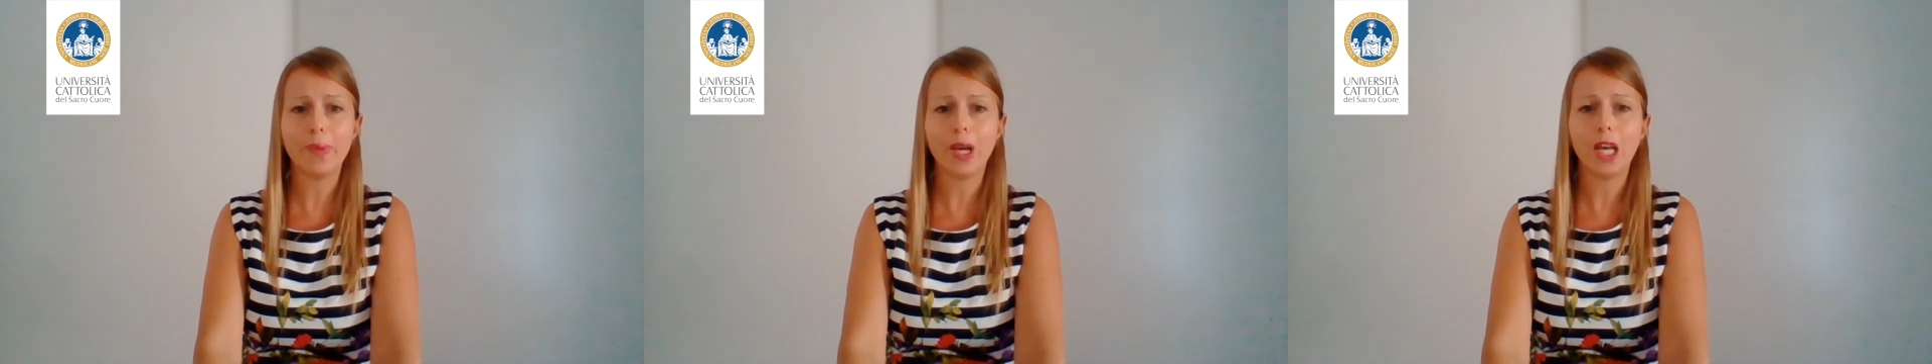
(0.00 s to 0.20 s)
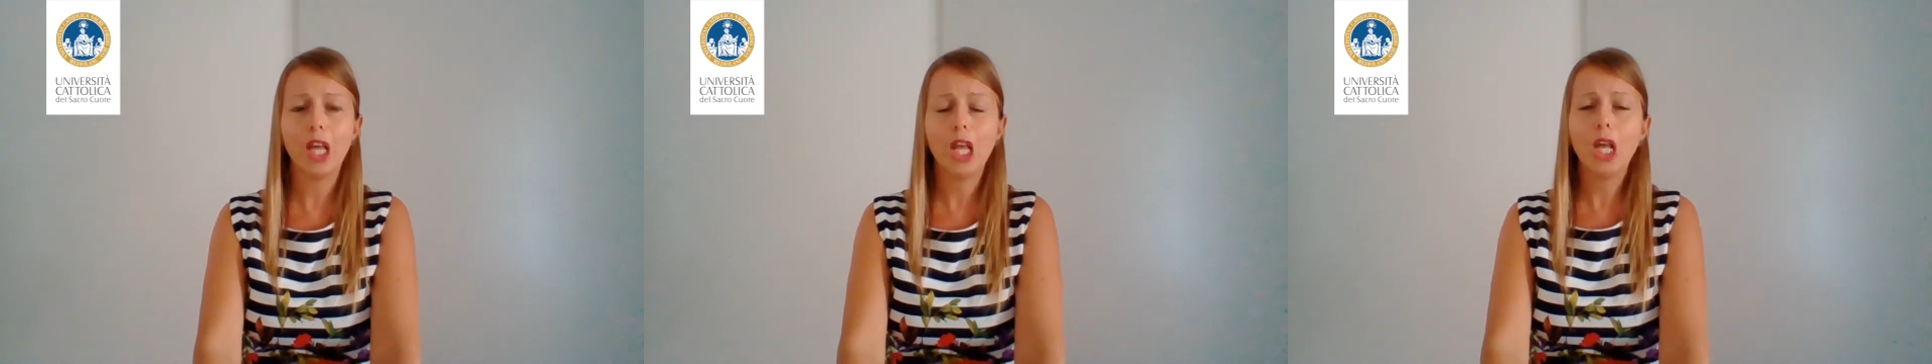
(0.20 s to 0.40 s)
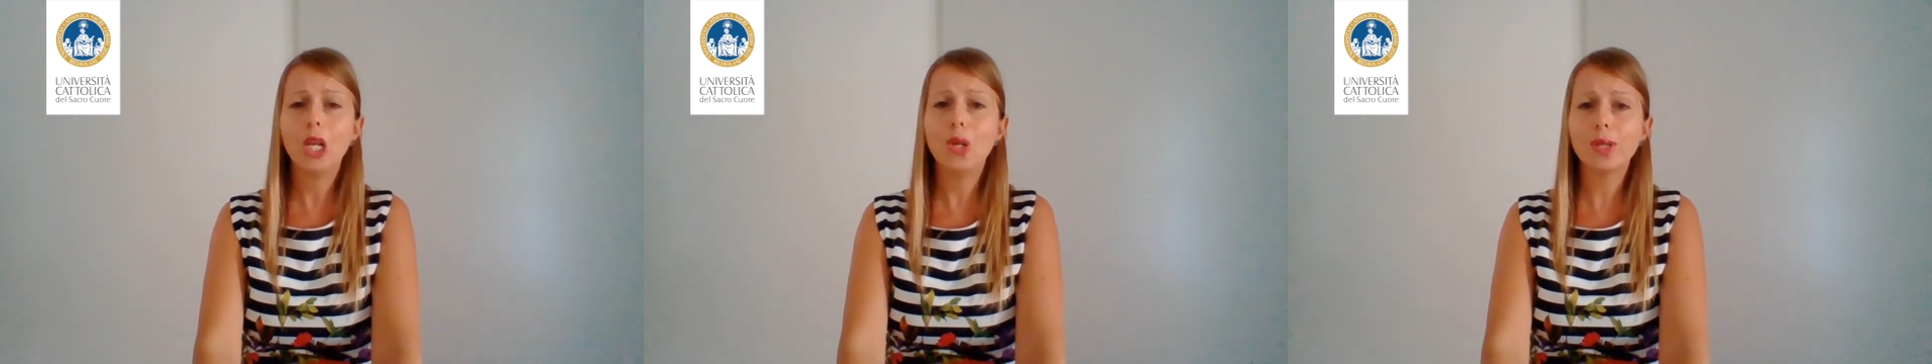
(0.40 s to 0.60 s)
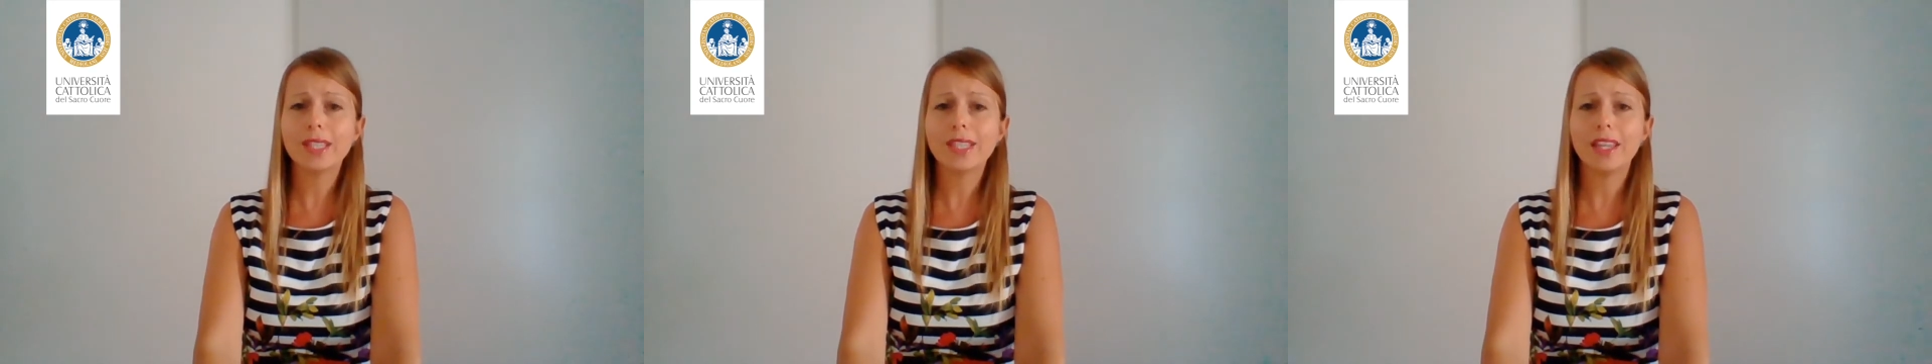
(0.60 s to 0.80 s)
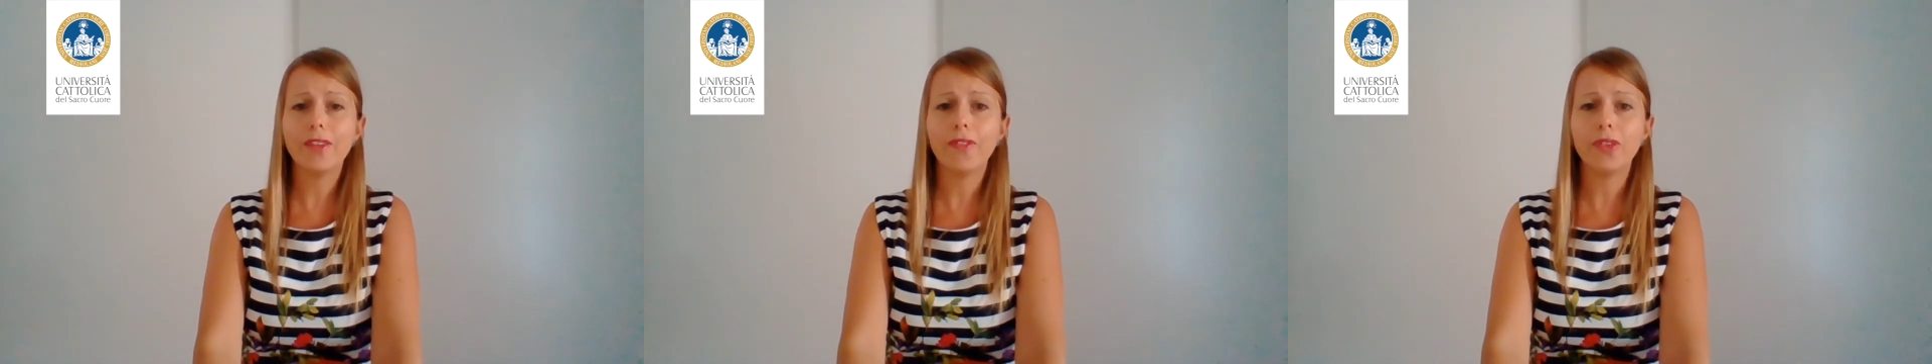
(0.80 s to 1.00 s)
but
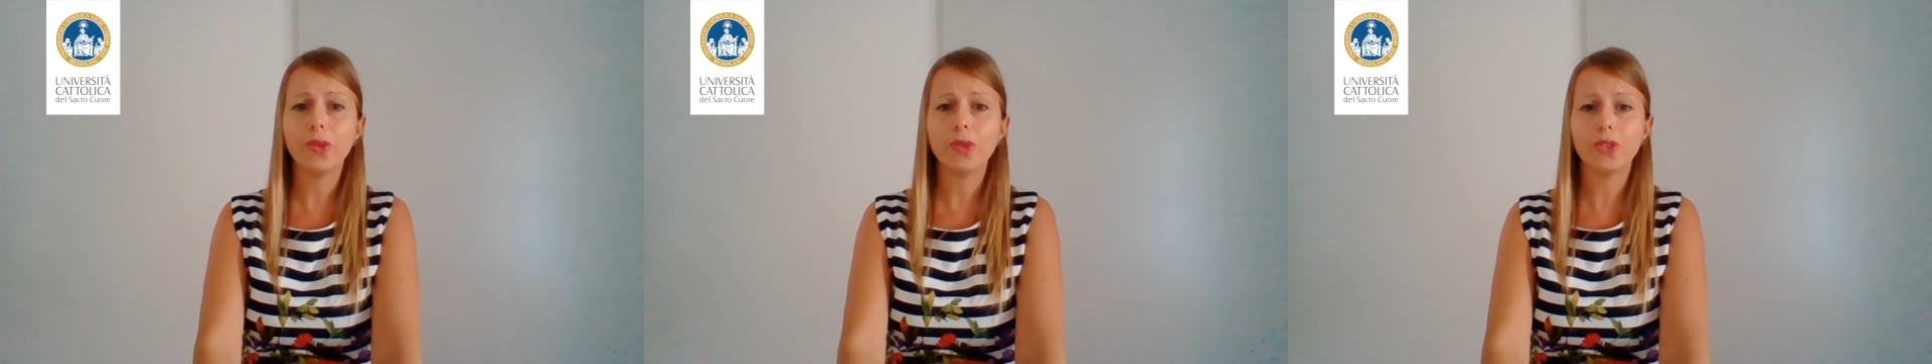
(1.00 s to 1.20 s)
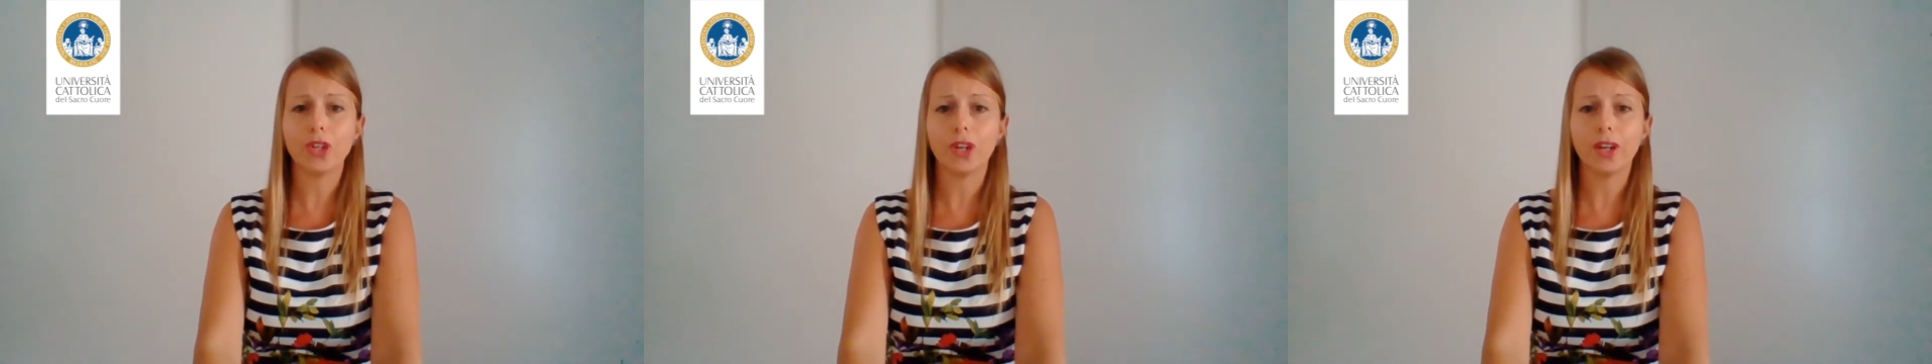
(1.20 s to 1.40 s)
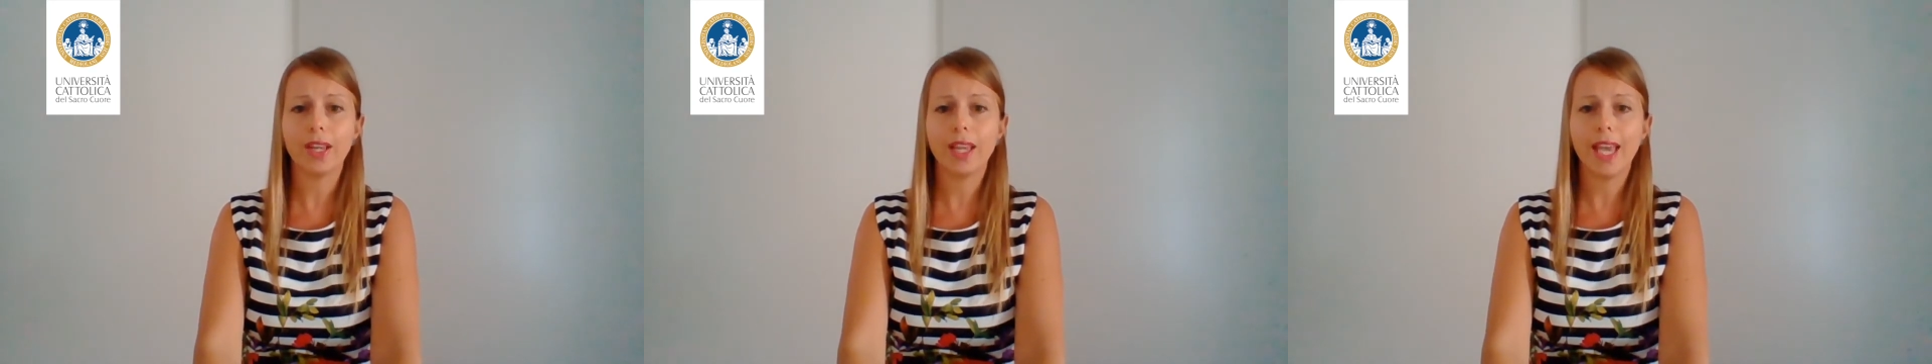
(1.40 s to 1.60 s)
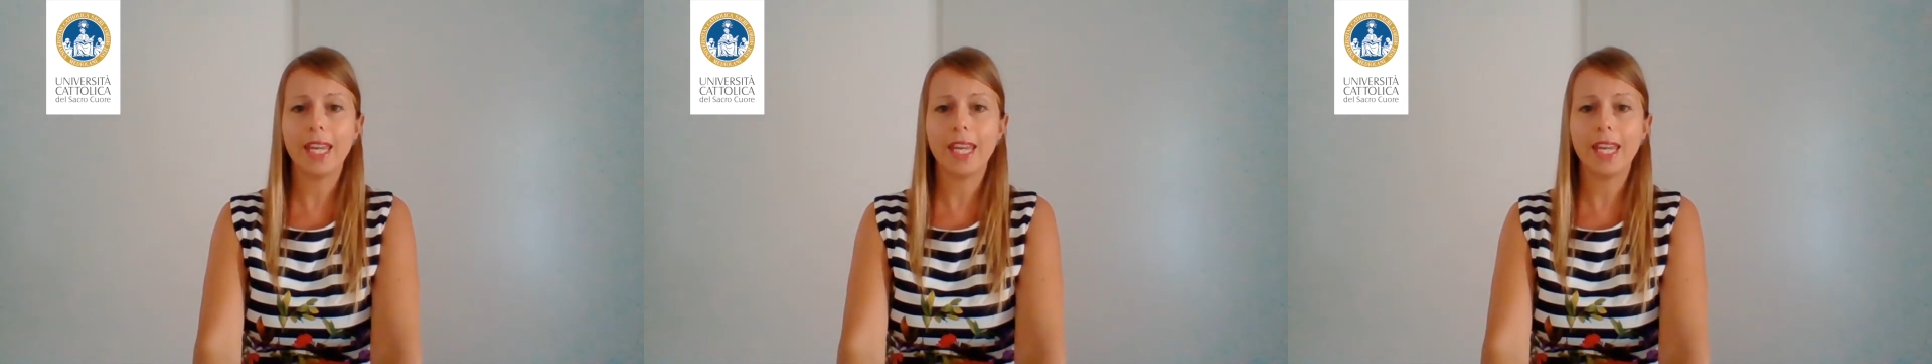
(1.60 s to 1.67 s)
looks at the future,